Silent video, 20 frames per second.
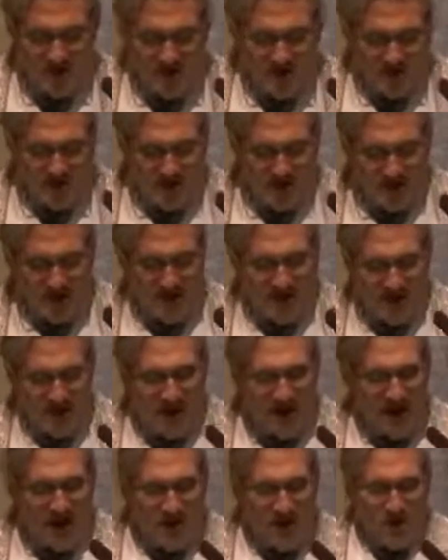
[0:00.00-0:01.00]
He had
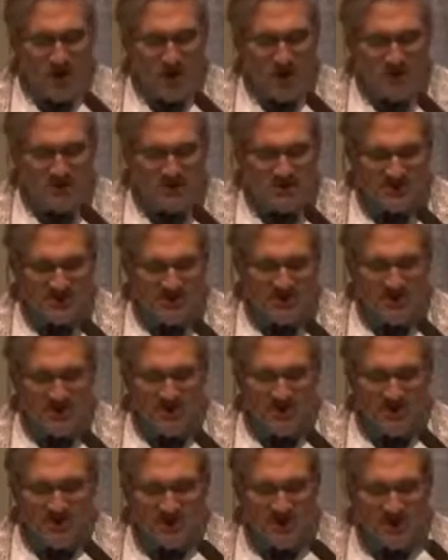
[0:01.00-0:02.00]
died quite
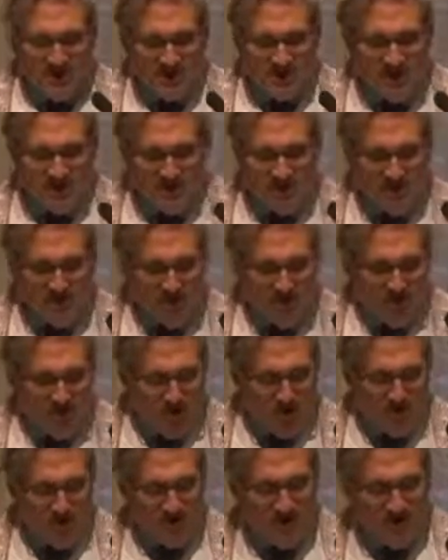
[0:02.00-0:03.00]
suddenly in an airport,
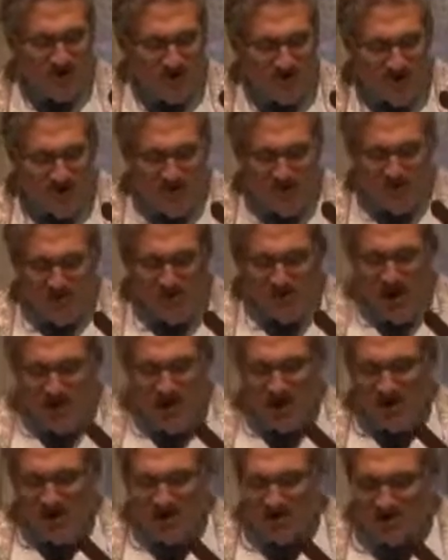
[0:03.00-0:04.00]
making
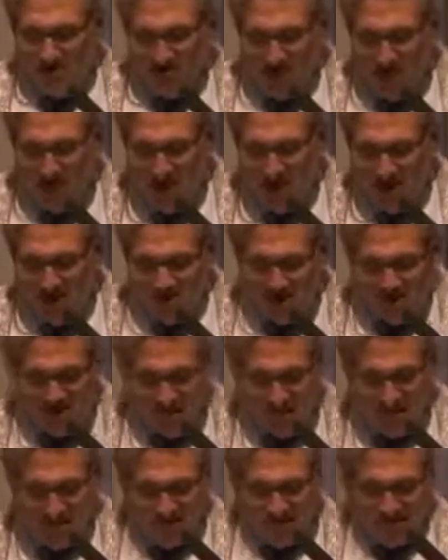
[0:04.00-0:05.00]
Herculean
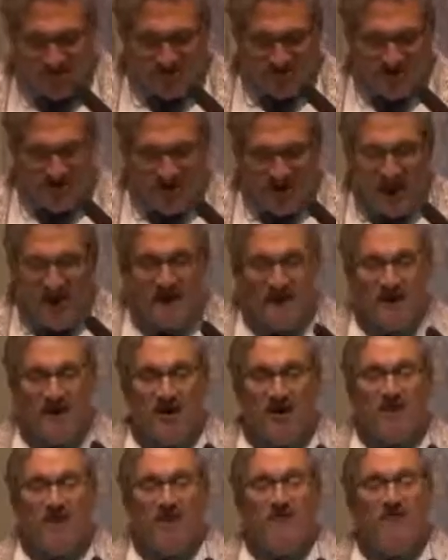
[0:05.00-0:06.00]
efforts to take
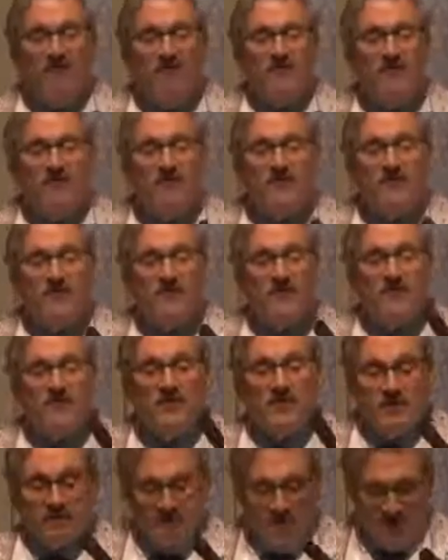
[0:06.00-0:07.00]
care of
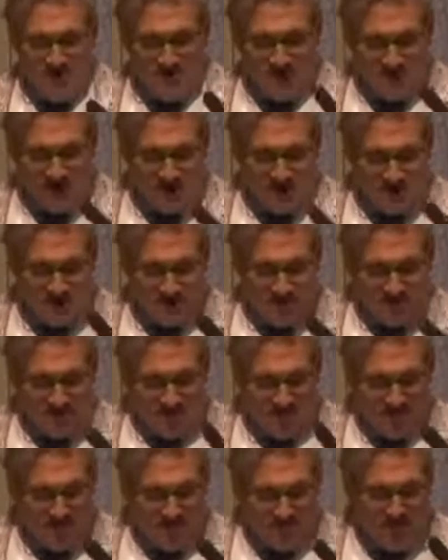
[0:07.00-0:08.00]
Gina's
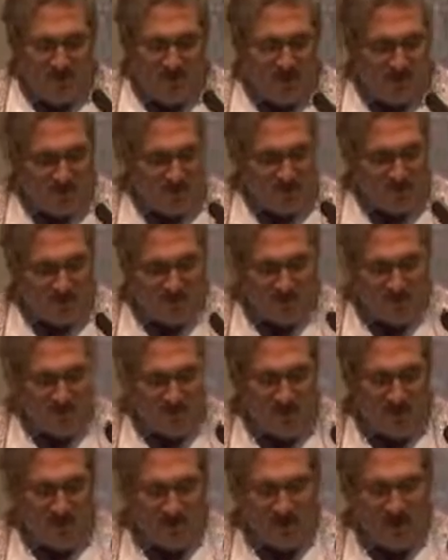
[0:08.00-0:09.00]
beloved mother in warmer
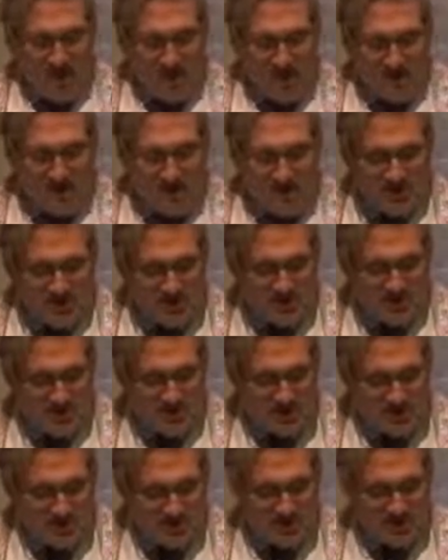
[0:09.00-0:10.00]
climates,
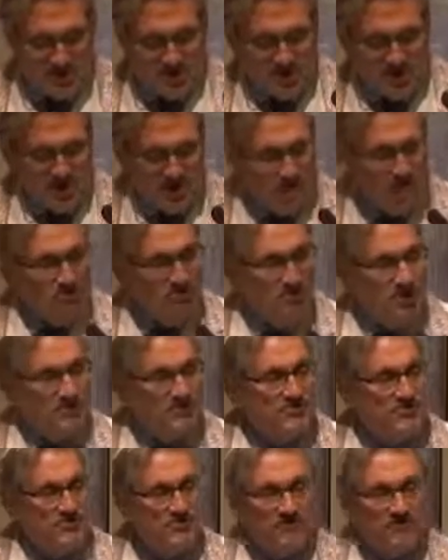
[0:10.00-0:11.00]
surely
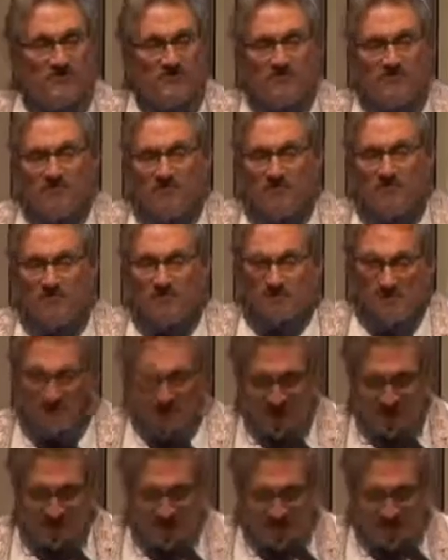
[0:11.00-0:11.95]
suffering from advanced